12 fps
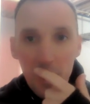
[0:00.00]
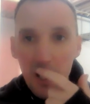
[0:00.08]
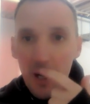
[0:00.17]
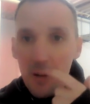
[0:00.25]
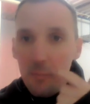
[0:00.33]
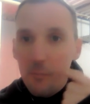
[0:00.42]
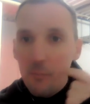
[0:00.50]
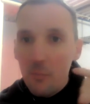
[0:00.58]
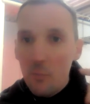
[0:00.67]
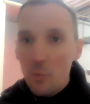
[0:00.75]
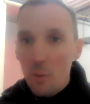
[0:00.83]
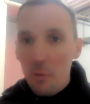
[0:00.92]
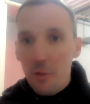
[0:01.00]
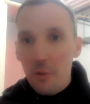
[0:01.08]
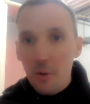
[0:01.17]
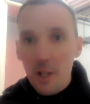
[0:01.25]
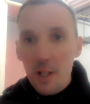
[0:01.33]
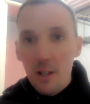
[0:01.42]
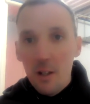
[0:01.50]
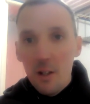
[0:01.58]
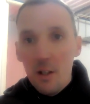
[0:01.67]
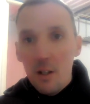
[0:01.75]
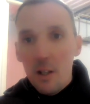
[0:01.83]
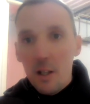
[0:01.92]
Number 3
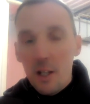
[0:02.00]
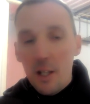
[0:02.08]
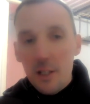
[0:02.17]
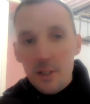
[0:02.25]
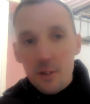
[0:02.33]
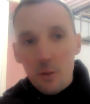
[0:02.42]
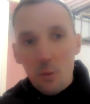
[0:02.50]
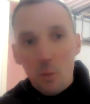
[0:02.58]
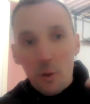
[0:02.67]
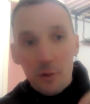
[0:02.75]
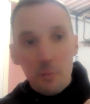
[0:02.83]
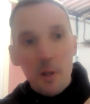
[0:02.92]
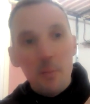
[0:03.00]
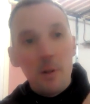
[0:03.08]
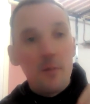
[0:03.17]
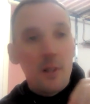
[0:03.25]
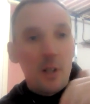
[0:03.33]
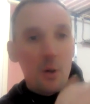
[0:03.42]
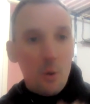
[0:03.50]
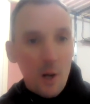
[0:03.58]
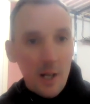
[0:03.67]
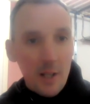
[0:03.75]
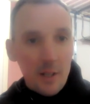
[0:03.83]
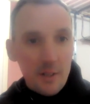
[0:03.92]
is, once people have
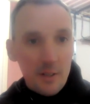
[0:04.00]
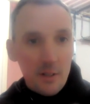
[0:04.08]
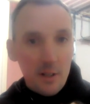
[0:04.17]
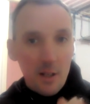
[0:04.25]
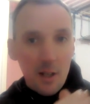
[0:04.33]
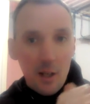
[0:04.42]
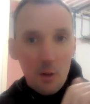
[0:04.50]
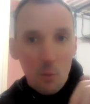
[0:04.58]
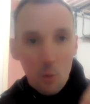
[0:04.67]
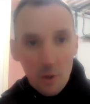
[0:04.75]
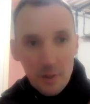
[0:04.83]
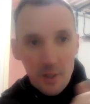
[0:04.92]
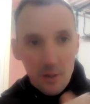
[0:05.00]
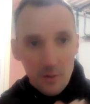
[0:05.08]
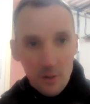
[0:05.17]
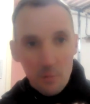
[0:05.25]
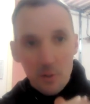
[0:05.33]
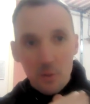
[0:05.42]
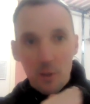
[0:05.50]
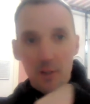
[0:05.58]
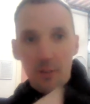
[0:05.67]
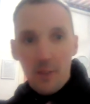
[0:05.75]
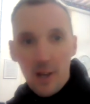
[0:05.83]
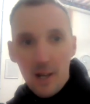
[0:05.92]
inquired, what do you do
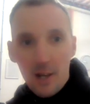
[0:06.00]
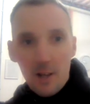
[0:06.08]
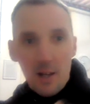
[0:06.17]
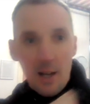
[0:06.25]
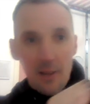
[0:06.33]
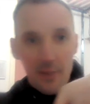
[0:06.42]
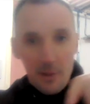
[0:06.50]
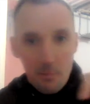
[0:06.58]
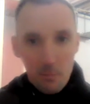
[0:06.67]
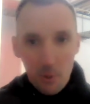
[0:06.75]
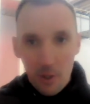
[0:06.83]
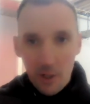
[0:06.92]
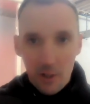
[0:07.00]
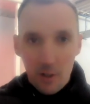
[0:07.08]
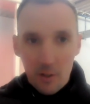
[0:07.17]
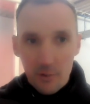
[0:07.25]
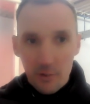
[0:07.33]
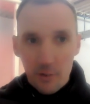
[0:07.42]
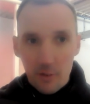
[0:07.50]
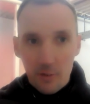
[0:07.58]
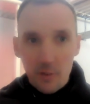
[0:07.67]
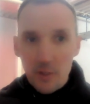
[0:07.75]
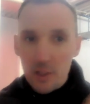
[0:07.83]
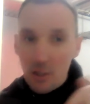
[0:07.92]
between that and them booking a consult?
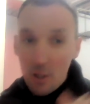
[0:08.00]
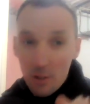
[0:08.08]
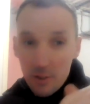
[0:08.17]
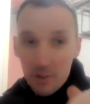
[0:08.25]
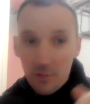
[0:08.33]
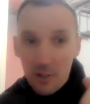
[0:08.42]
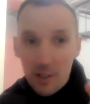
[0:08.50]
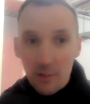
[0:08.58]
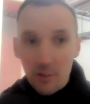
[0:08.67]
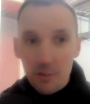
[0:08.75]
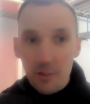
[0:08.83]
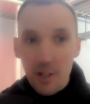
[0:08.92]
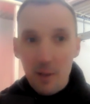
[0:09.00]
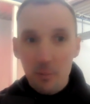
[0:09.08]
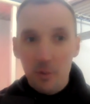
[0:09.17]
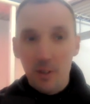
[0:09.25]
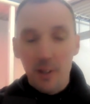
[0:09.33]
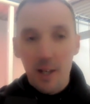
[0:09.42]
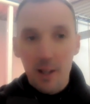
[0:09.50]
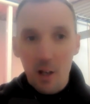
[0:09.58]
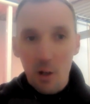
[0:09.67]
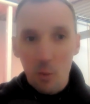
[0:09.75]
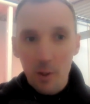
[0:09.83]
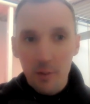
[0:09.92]
So there's lots of little steps in there that
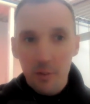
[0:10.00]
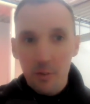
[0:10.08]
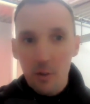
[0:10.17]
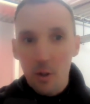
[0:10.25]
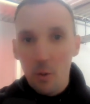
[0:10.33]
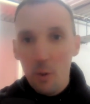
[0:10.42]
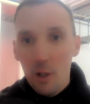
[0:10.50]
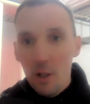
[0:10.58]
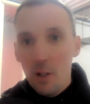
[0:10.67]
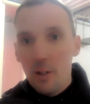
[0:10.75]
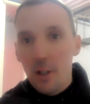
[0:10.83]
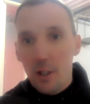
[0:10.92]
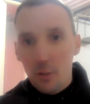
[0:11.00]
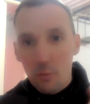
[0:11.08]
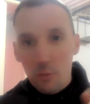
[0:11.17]
I went through that can